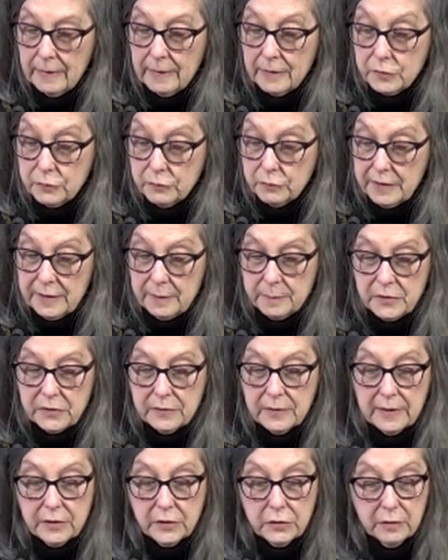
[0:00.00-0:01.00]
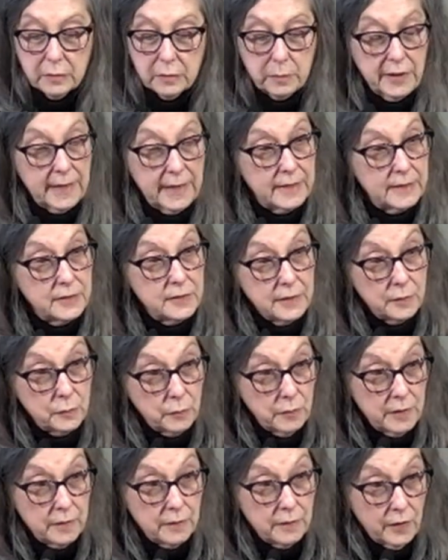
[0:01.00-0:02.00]
dreams that took place in
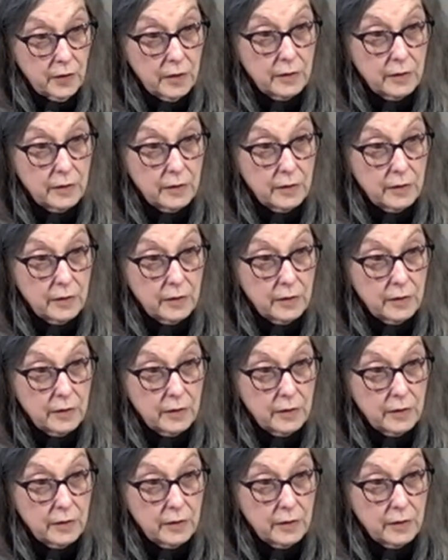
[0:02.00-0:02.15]
one of our